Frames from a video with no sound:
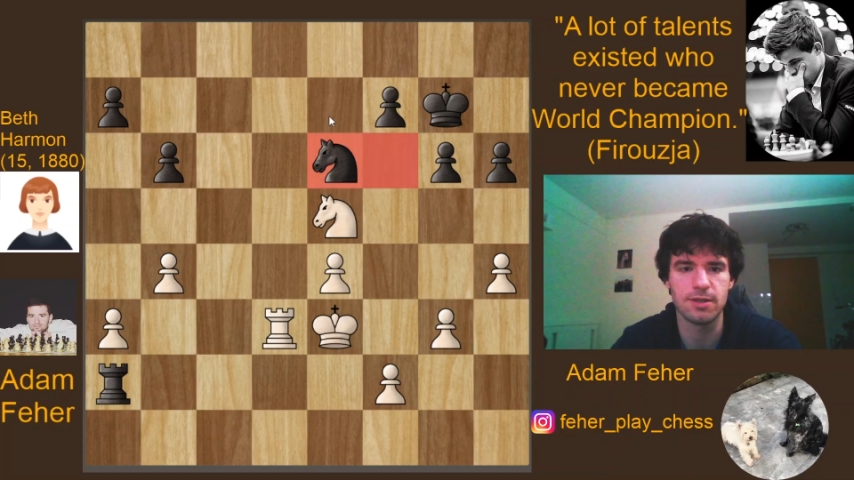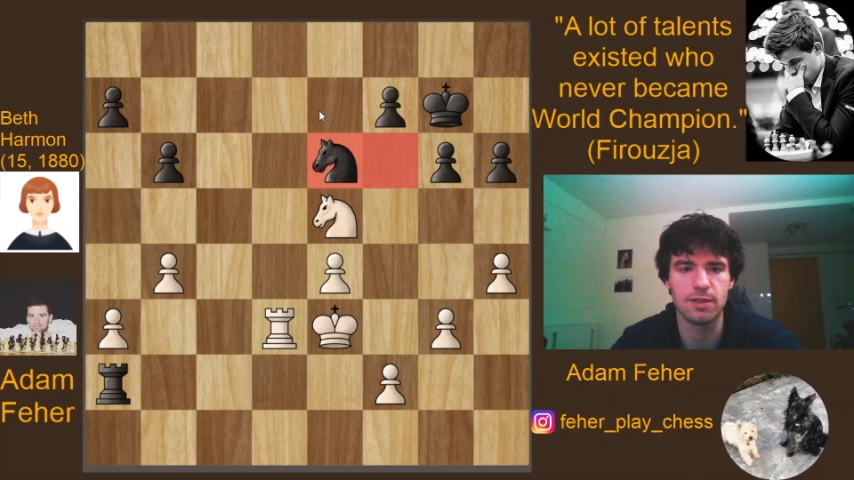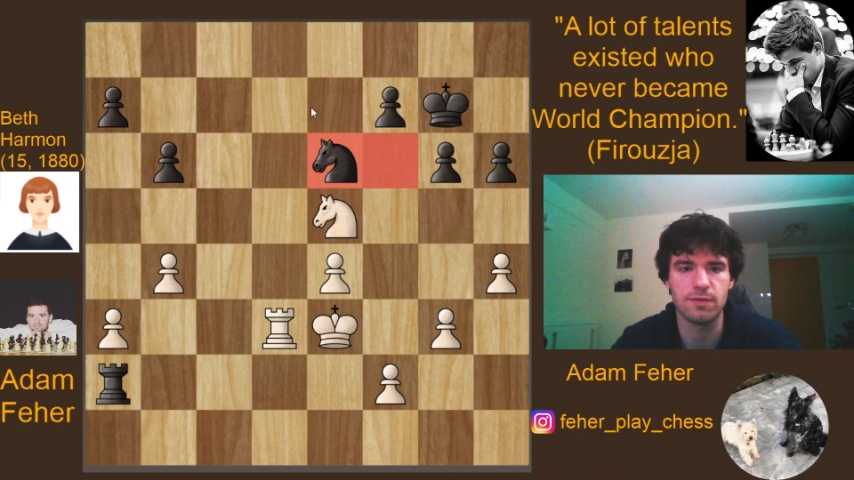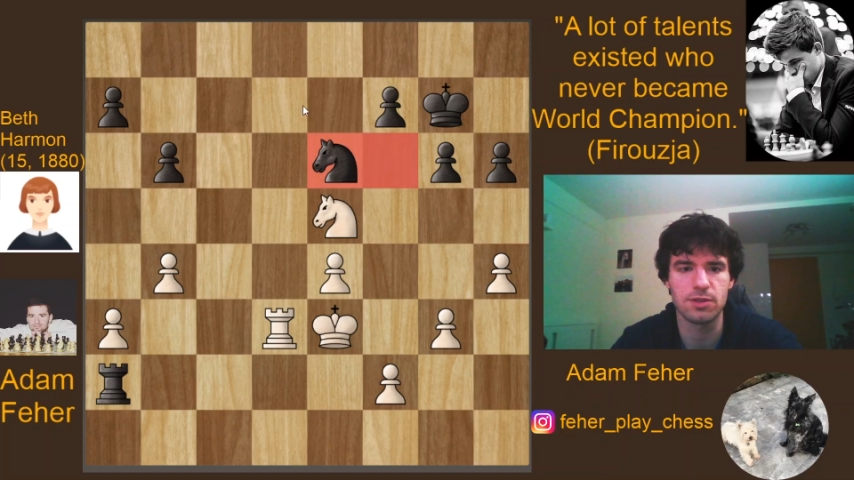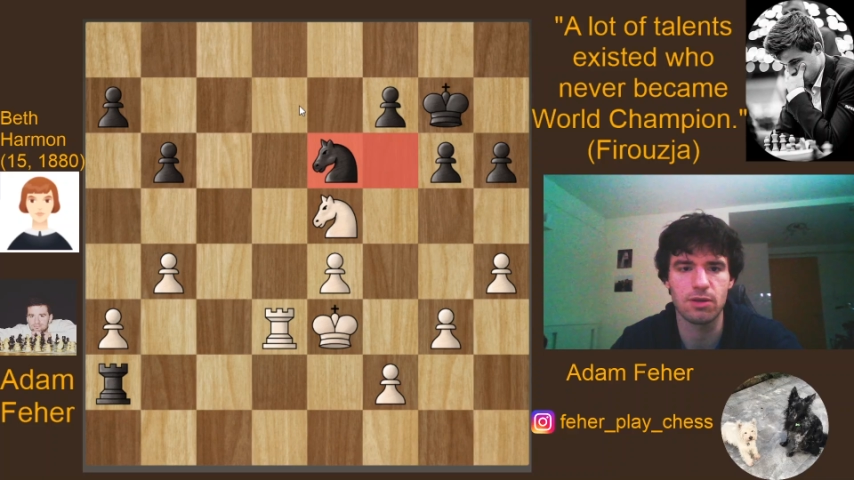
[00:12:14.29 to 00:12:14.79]

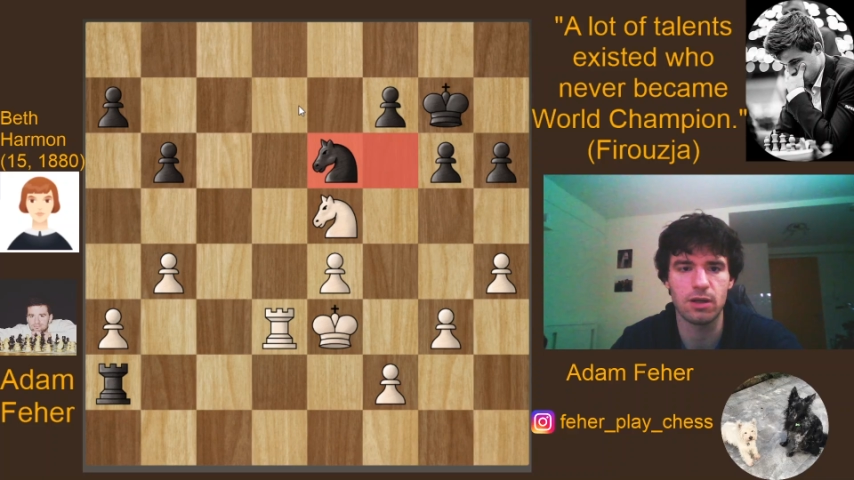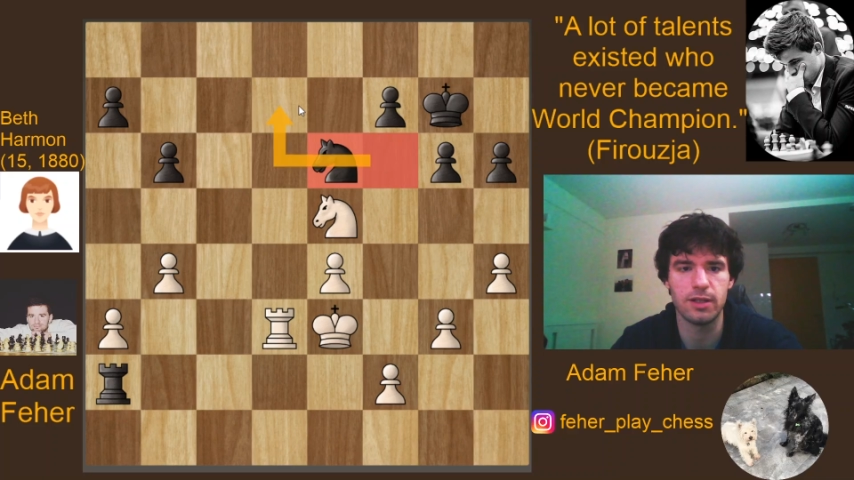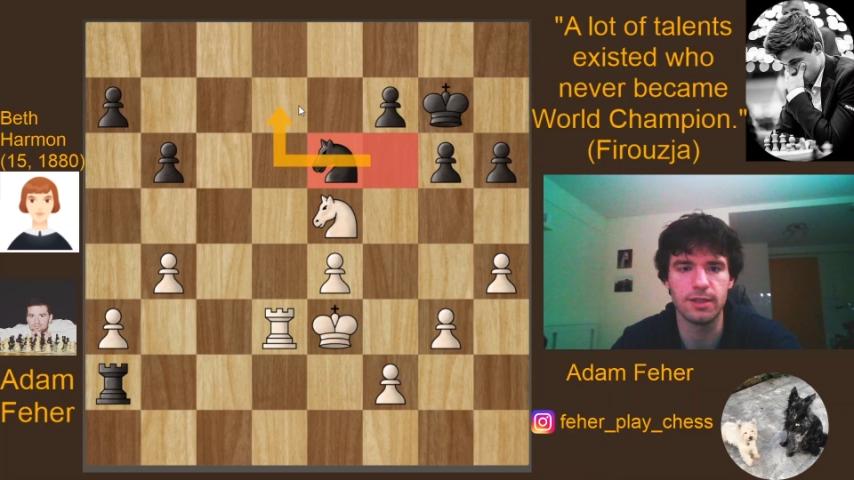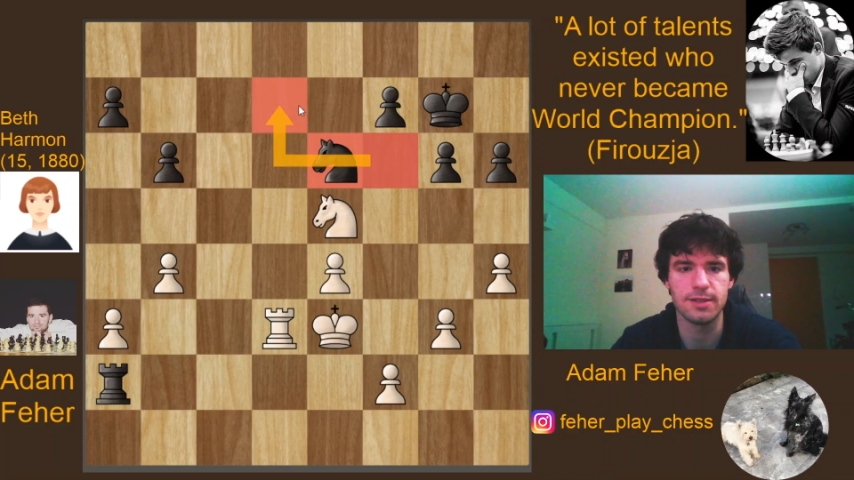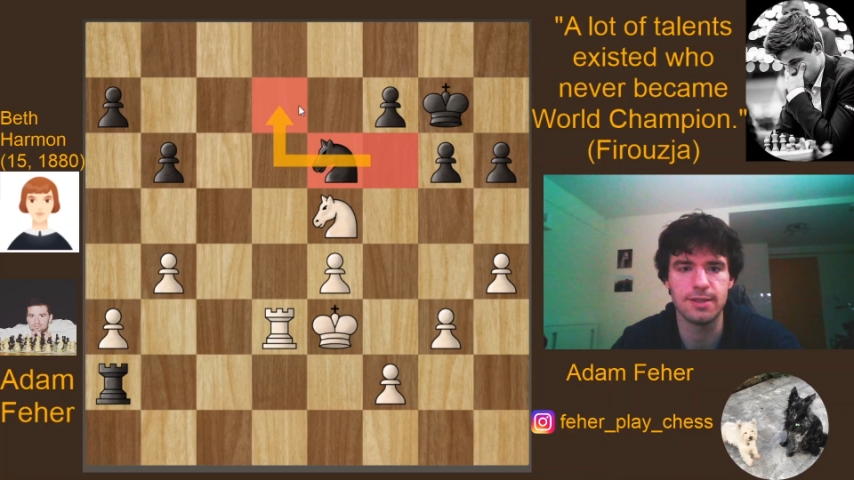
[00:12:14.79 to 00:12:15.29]
it was
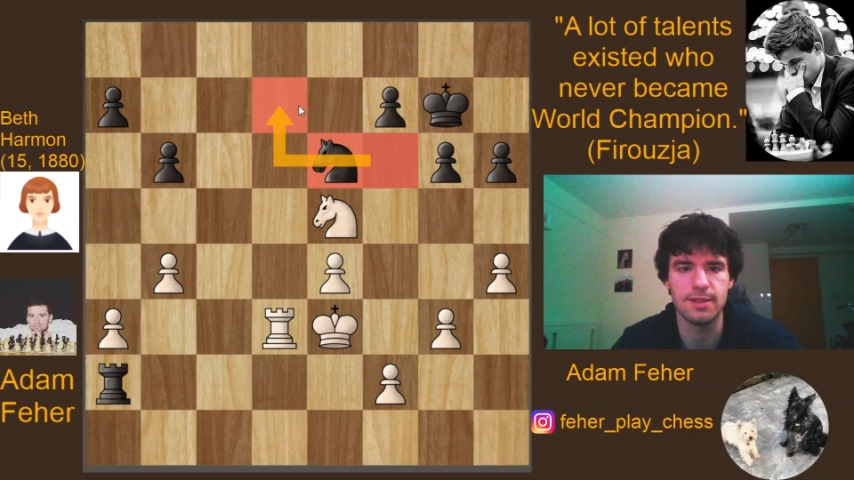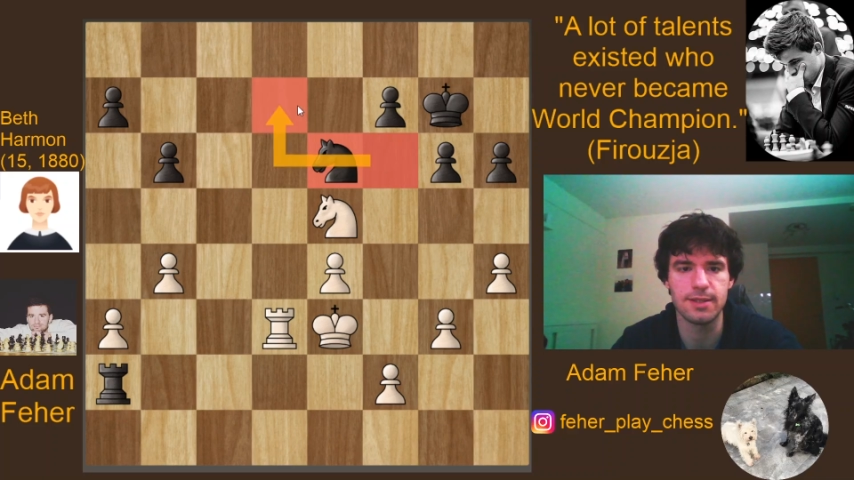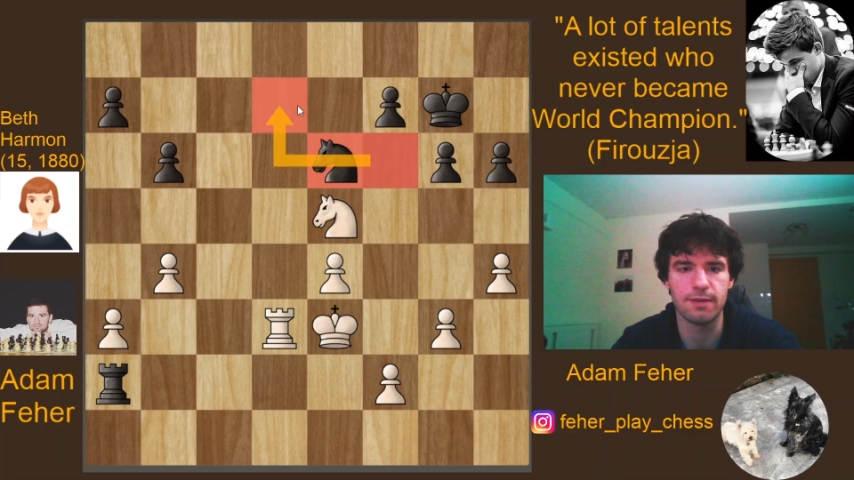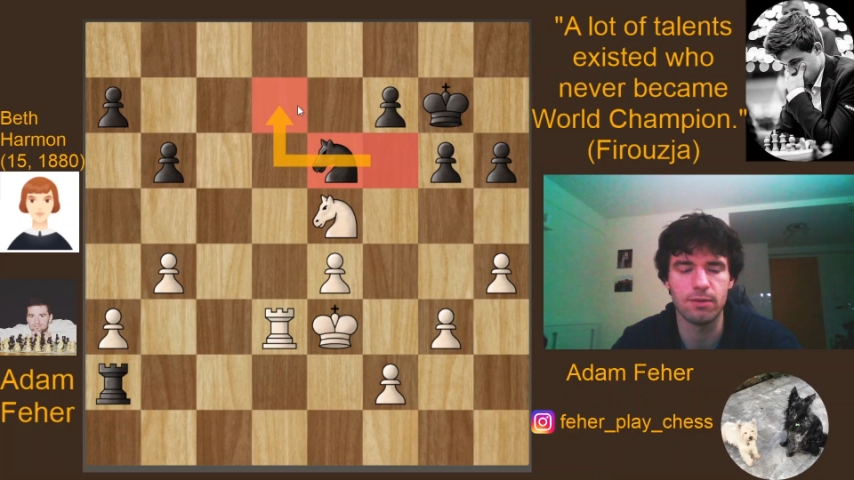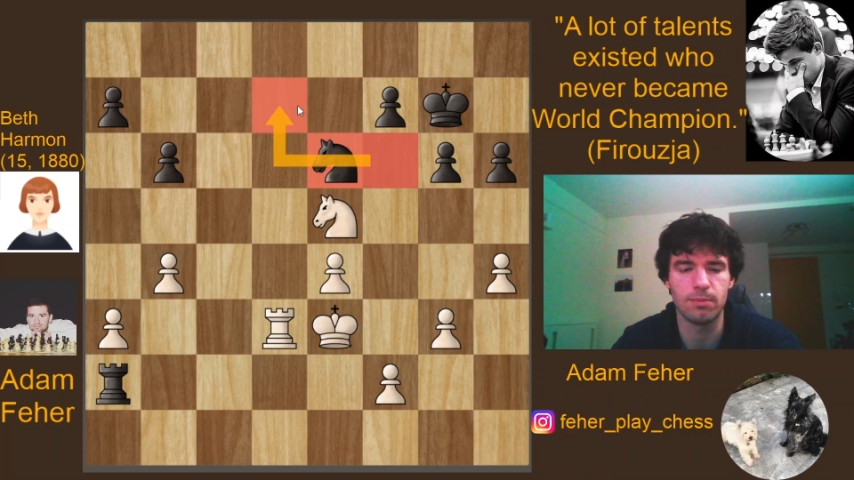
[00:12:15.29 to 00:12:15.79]
guarding this
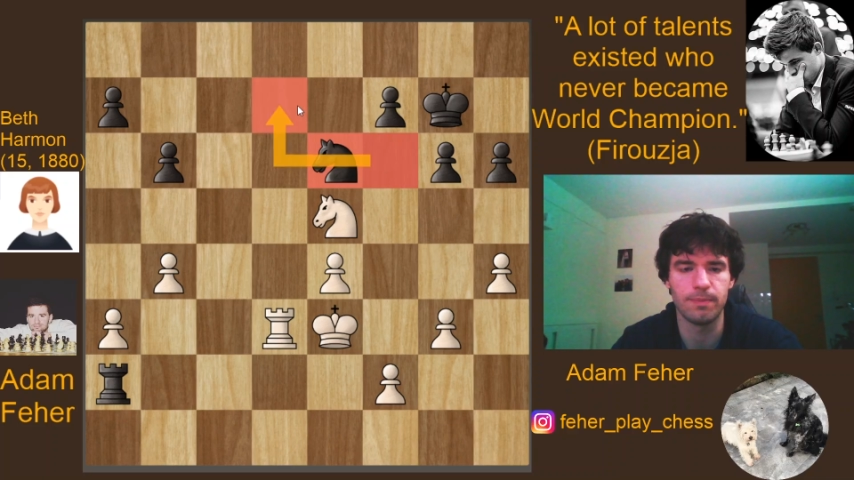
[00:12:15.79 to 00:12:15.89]
d7.